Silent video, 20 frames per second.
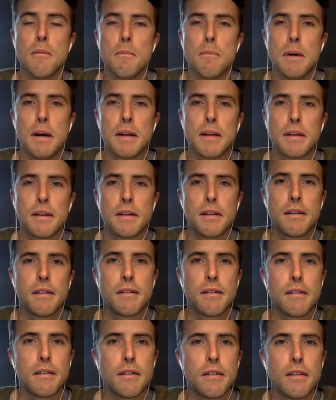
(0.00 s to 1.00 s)
But
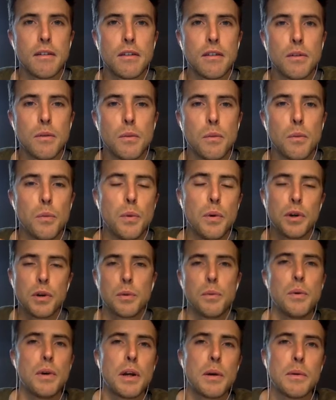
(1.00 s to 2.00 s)

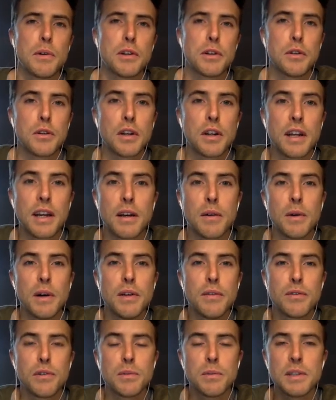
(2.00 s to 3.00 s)
what I want you to take away
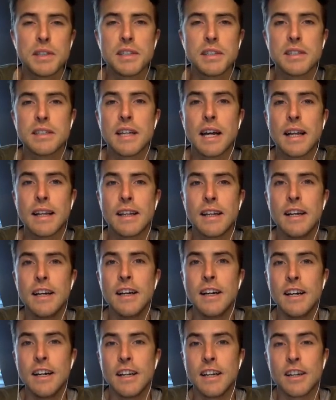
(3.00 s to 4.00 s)
from this is that
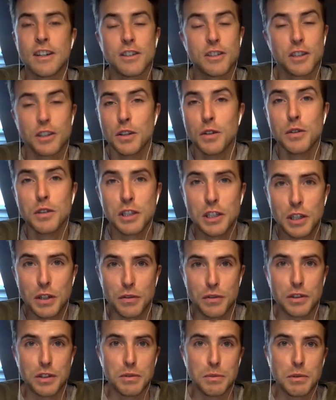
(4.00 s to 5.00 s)
there's a huge
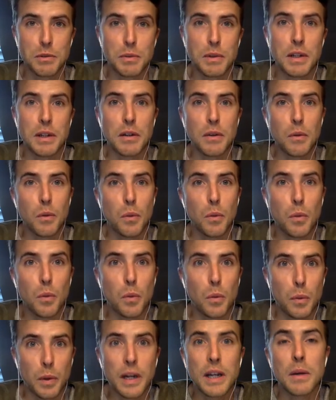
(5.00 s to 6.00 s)
difference between
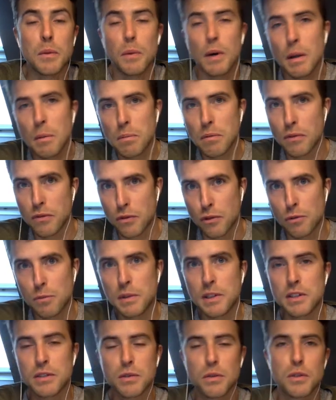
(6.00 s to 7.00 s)
really
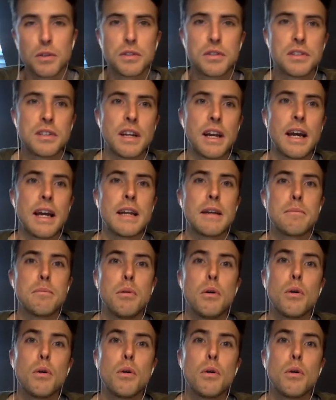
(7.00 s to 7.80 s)
well-performing stores and